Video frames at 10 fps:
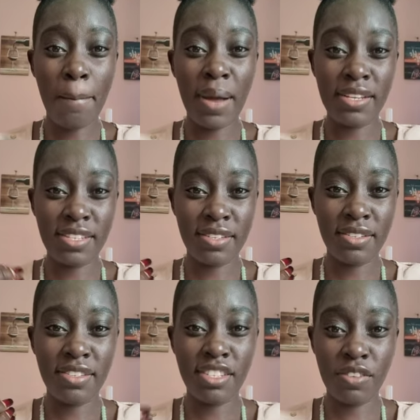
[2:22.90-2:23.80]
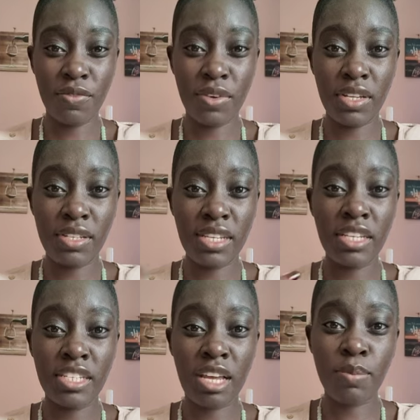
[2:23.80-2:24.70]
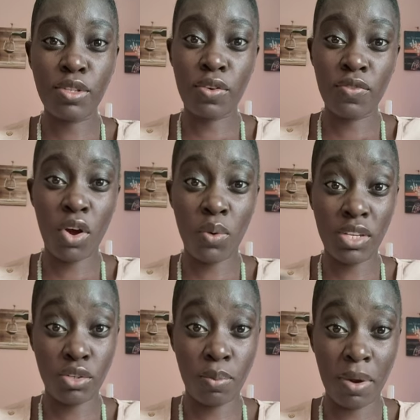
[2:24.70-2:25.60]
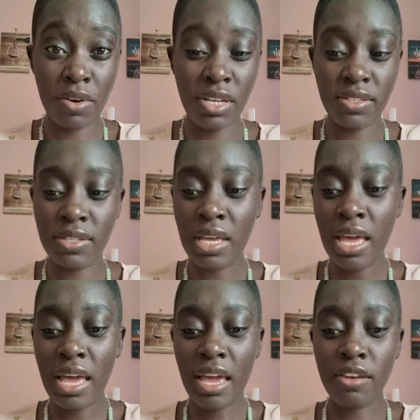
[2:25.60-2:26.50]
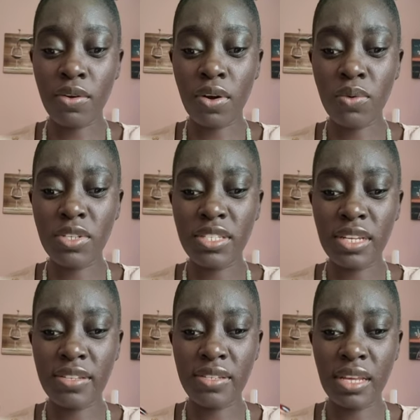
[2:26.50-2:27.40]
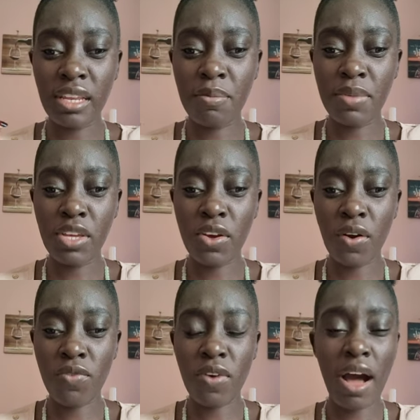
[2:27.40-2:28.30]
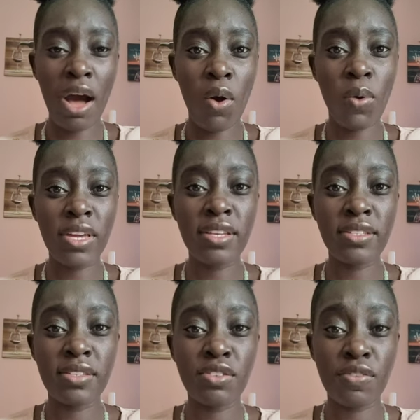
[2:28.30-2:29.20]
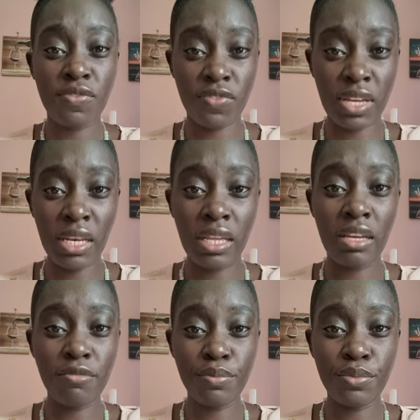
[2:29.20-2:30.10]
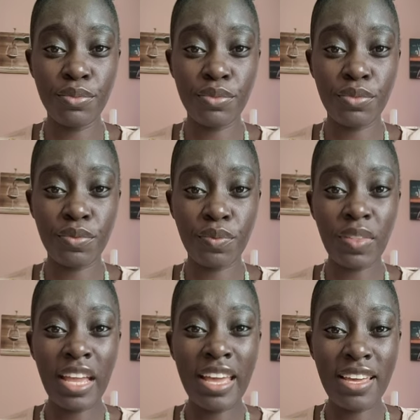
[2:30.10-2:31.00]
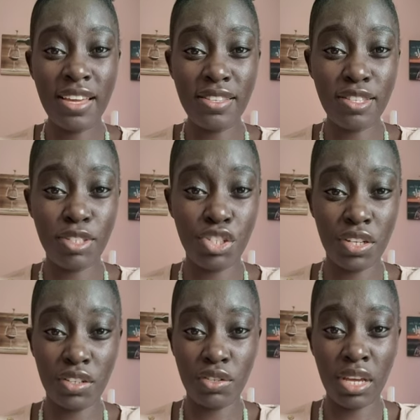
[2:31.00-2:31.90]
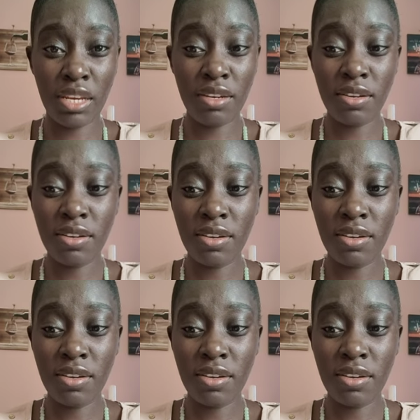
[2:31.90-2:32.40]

but different in terms of how it operates. And God was just telling me of how He's revealing His children